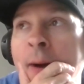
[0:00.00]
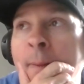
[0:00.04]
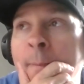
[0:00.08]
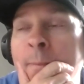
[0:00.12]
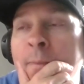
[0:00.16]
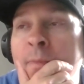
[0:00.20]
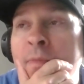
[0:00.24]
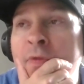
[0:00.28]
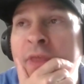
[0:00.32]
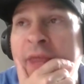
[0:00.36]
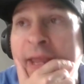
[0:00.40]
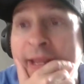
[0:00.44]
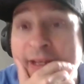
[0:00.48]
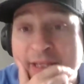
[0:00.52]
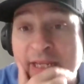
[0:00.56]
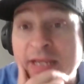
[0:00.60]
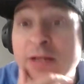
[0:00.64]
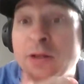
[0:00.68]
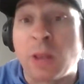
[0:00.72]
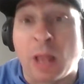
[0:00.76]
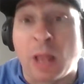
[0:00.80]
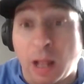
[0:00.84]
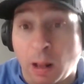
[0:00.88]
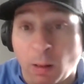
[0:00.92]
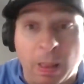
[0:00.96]
they did
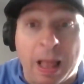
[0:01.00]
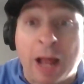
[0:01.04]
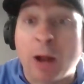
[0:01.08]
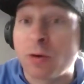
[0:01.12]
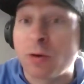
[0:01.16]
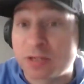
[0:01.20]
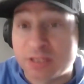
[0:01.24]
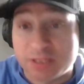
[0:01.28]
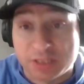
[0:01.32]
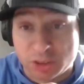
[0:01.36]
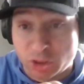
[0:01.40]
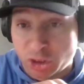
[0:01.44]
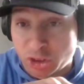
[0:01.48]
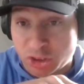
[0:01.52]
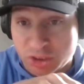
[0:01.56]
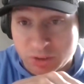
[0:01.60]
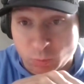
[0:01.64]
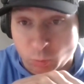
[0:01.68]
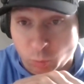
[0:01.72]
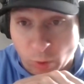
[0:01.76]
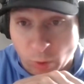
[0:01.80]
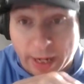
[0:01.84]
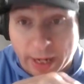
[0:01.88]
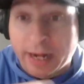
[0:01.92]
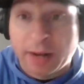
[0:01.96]
allow us to just
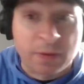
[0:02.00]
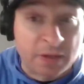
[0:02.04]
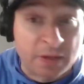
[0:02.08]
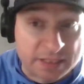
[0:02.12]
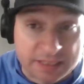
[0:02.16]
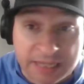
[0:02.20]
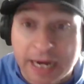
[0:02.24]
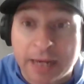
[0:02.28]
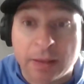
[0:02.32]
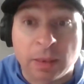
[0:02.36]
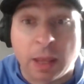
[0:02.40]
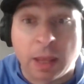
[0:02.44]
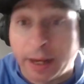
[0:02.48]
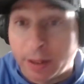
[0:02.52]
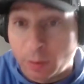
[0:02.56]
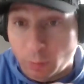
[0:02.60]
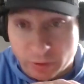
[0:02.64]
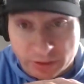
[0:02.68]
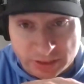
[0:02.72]
right on the sideline.